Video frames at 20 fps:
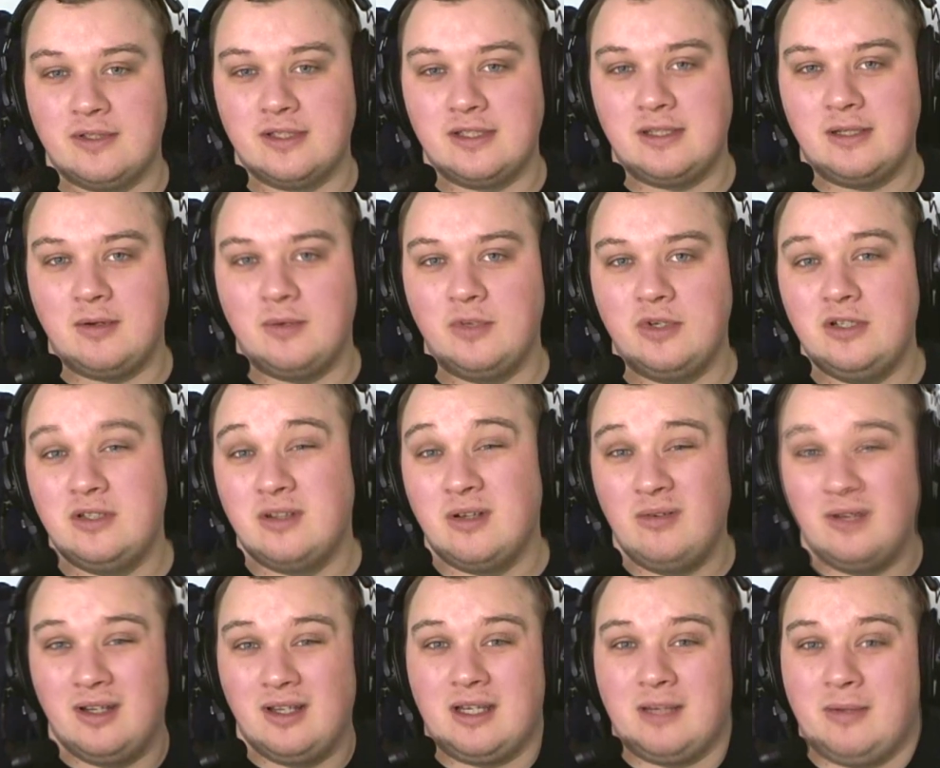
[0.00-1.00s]
and tell me what you
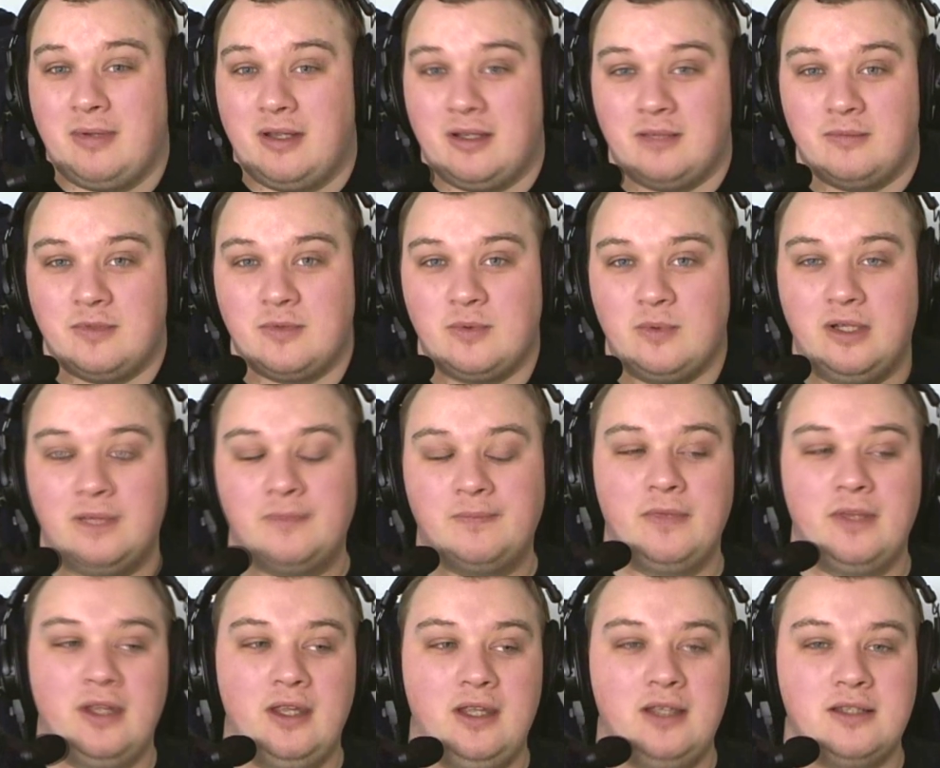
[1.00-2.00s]
don't like about them as well.
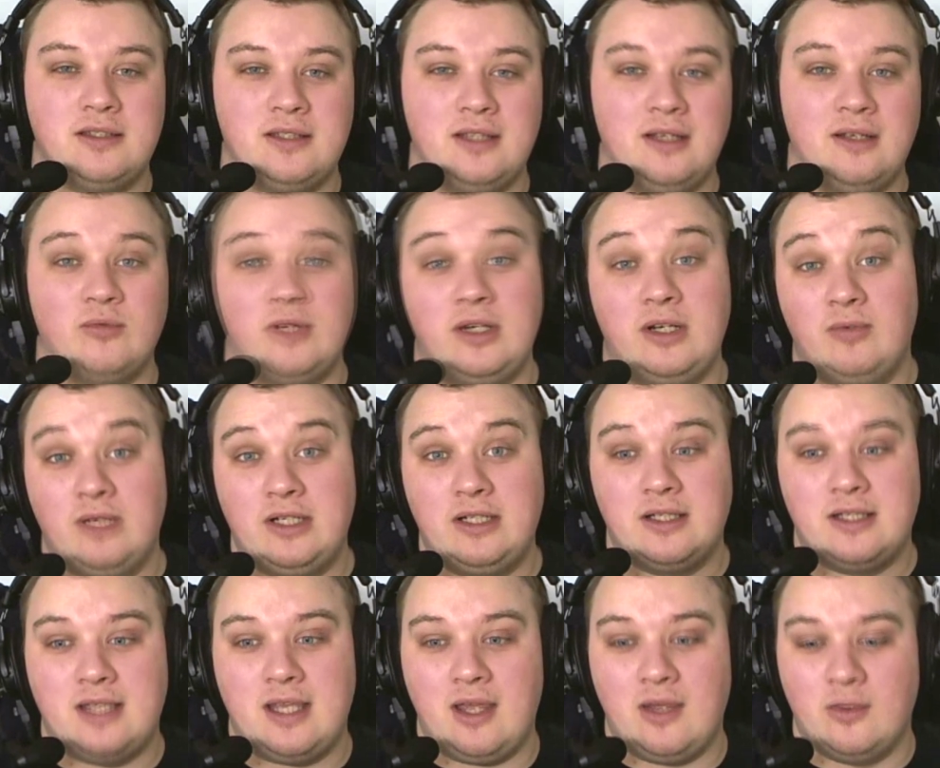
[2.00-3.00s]
So that really
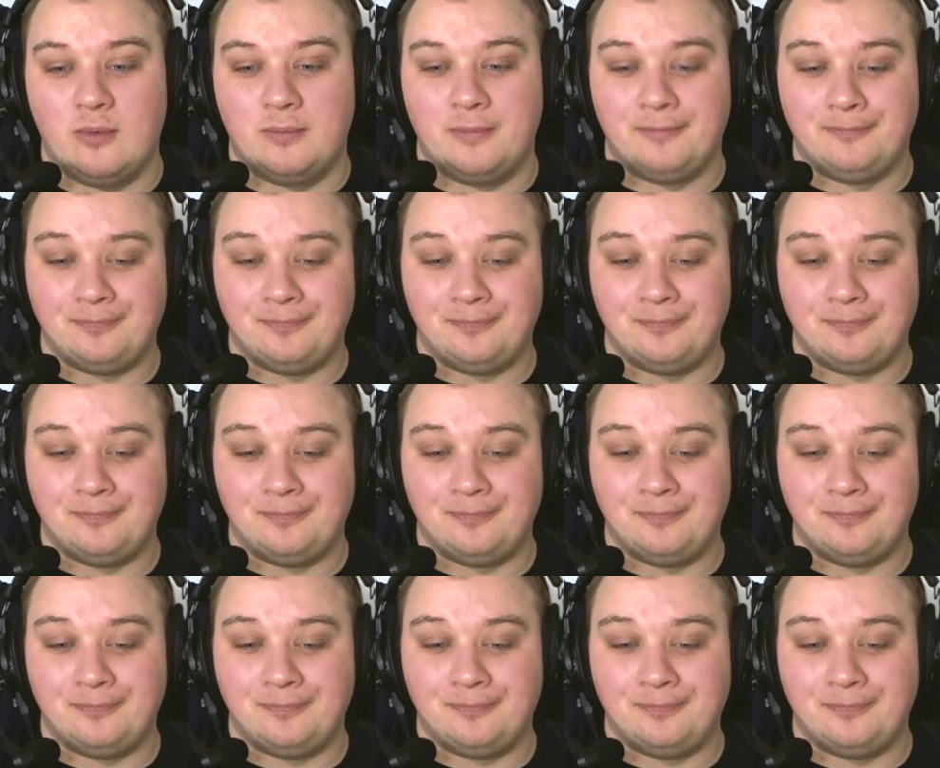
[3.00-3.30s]
does help.